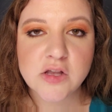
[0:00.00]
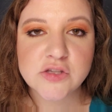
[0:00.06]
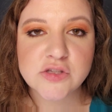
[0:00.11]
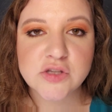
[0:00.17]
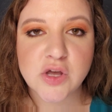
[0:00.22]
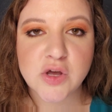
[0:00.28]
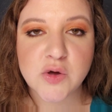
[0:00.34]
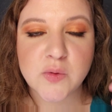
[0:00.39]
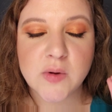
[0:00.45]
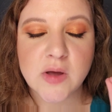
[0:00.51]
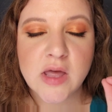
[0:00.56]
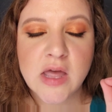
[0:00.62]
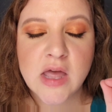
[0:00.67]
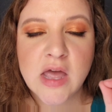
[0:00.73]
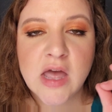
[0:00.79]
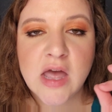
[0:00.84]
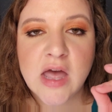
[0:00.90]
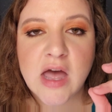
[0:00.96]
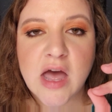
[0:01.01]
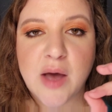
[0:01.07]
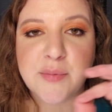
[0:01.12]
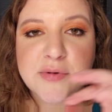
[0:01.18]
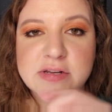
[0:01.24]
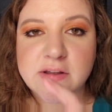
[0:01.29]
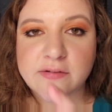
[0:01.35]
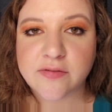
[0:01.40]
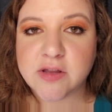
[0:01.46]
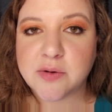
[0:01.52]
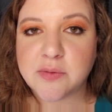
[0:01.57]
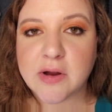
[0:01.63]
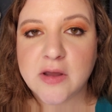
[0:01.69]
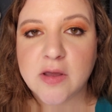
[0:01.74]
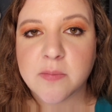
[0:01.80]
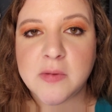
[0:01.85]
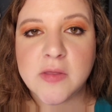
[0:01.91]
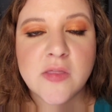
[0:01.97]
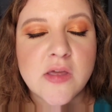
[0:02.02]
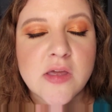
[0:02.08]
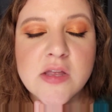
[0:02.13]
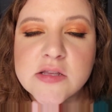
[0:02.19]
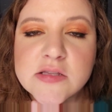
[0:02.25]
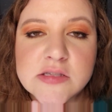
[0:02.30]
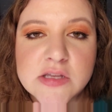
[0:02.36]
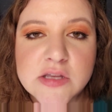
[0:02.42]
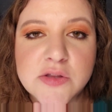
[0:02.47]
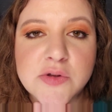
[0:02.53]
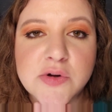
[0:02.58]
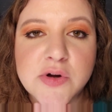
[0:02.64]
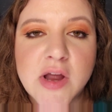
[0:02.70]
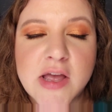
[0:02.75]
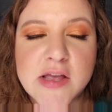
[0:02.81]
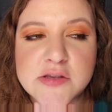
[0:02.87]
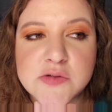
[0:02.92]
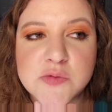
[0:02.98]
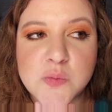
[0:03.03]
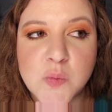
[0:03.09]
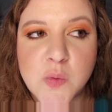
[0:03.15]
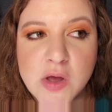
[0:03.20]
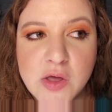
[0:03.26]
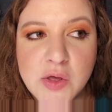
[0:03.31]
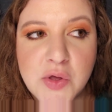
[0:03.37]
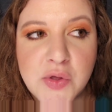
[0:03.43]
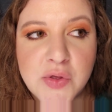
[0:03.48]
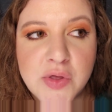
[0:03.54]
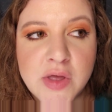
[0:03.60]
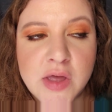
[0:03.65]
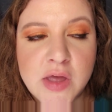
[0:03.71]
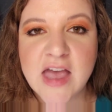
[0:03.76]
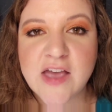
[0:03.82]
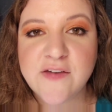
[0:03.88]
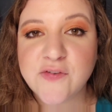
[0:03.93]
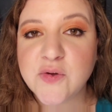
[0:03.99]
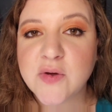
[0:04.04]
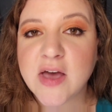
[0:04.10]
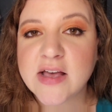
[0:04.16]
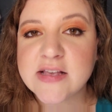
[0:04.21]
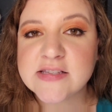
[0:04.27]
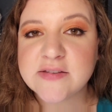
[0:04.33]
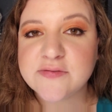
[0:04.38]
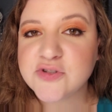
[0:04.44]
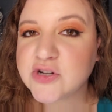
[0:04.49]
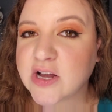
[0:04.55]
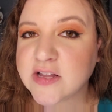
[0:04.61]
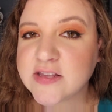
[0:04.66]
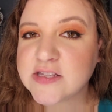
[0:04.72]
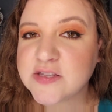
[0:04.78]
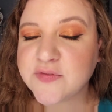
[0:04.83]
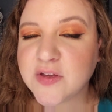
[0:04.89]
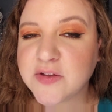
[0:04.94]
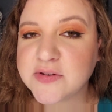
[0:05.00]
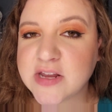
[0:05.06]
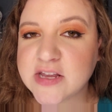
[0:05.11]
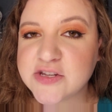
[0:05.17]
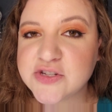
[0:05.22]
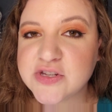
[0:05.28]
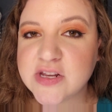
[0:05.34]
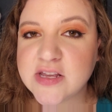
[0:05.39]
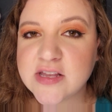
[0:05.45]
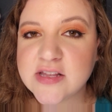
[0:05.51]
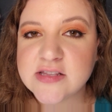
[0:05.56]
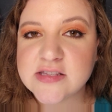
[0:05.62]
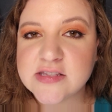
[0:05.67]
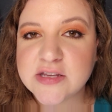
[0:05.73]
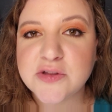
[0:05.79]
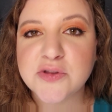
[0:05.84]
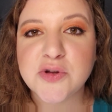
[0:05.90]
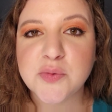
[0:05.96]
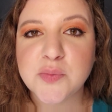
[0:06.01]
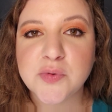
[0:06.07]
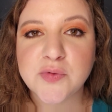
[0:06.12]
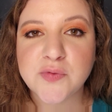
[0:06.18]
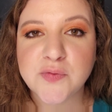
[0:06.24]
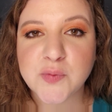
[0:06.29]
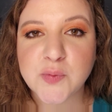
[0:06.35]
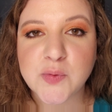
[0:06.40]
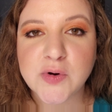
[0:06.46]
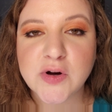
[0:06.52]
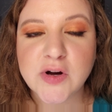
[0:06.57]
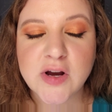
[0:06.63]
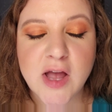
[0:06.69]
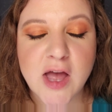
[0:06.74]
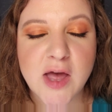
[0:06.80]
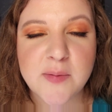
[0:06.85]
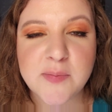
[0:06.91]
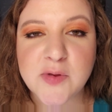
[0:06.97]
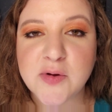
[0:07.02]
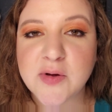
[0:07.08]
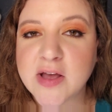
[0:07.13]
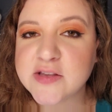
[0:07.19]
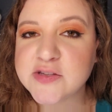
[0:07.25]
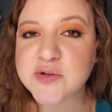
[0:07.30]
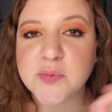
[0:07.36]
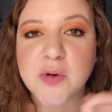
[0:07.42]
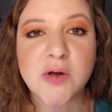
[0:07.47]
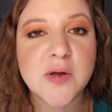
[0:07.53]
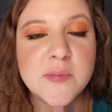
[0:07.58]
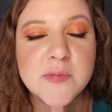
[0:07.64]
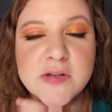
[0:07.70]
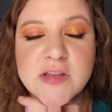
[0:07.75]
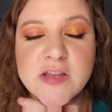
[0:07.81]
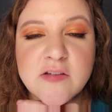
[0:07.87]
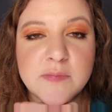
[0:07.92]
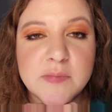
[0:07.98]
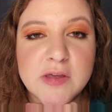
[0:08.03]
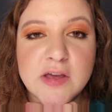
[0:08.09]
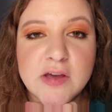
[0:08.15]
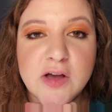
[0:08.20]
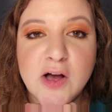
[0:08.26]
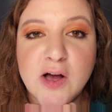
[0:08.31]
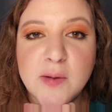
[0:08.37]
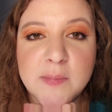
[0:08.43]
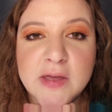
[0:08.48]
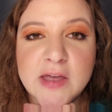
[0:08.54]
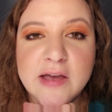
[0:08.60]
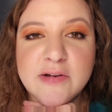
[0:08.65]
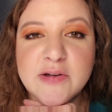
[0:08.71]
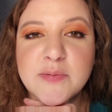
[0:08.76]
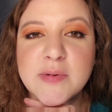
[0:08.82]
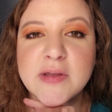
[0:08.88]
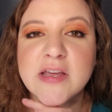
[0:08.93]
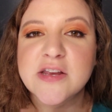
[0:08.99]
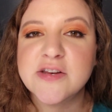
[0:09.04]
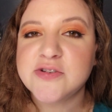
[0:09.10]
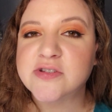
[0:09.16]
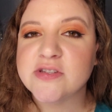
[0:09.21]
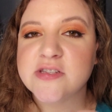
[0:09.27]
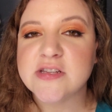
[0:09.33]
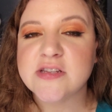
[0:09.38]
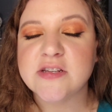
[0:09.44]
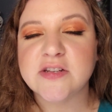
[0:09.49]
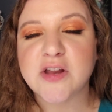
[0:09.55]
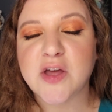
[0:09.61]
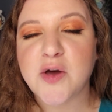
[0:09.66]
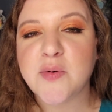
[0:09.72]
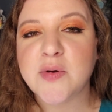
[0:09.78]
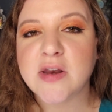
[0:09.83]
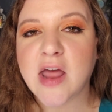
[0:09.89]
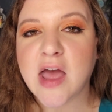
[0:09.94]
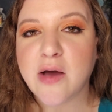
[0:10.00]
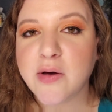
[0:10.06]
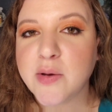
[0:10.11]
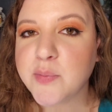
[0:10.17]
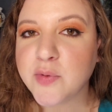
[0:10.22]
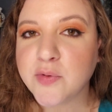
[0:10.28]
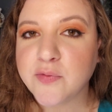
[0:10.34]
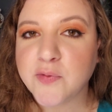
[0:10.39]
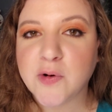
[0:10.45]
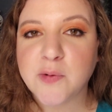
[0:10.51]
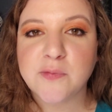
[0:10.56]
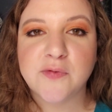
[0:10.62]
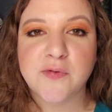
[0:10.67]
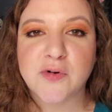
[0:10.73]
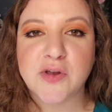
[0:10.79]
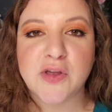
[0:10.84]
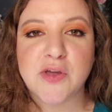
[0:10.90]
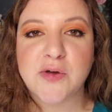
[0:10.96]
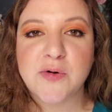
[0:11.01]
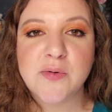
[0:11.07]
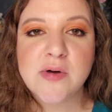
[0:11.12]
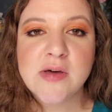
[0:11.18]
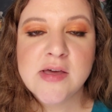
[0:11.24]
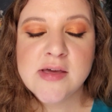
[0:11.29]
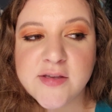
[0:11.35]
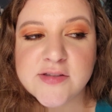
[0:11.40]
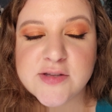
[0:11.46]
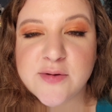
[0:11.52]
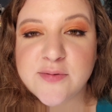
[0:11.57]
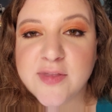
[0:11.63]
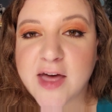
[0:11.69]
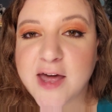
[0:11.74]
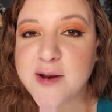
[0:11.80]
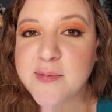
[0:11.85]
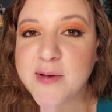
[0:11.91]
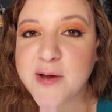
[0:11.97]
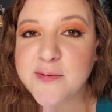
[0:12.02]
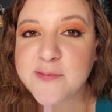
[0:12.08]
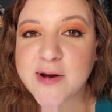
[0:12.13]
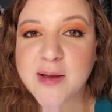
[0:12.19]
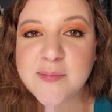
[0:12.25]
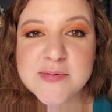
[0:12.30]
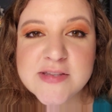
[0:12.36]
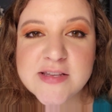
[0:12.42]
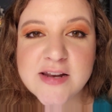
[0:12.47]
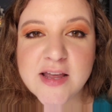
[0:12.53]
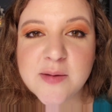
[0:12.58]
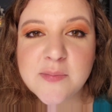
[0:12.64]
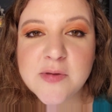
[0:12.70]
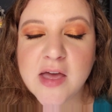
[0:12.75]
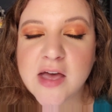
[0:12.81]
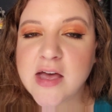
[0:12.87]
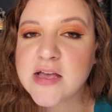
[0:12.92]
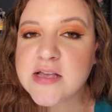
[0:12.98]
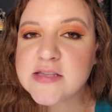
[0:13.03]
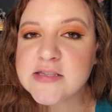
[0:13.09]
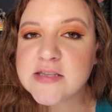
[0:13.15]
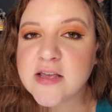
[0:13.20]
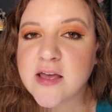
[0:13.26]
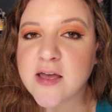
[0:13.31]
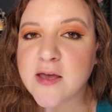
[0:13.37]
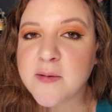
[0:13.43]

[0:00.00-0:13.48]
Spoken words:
so I would definitely recommend the concealer as well. If you guys have tried this foundation and concealer before, you guys are welcome to leave me a comment. I would be interested to know and how it performed for you. So that about wraps it up, guys.